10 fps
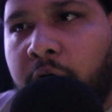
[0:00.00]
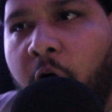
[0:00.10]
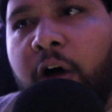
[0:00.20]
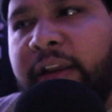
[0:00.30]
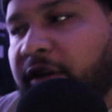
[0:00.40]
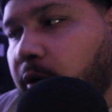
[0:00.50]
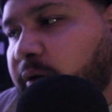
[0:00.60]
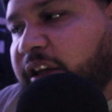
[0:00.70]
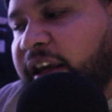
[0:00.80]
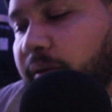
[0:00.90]
All they know
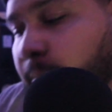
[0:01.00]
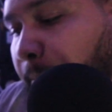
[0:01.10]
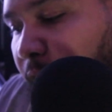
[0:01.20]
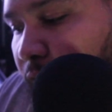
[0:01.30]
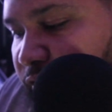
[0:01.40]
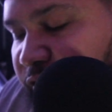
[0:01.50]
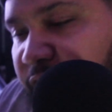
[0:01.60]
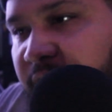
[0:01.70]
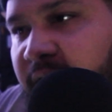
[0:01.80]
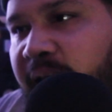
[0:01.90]
is eating
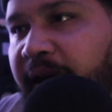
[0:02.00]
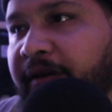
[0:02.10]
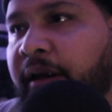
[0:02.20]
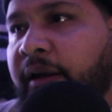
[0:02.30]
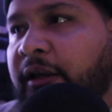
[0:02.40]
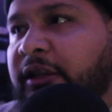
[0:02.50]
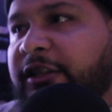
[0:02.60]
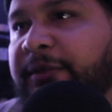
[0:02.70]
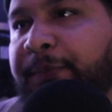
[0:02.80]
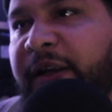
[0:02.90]
bullshit and
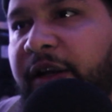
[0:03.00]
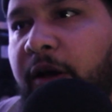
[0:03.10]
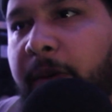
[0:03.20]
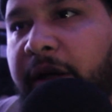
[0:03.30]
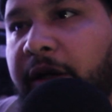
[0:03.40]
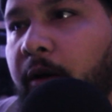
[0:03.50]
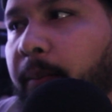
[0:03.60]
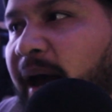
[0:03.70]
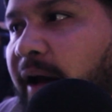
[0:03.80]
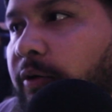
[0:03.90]
spending your money
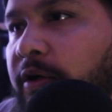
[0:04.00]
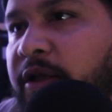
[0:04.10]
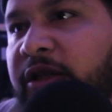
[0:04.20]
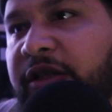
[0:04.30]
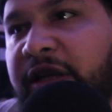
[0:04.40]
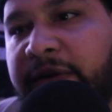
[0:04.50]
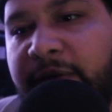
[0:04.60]
on backwoods instead of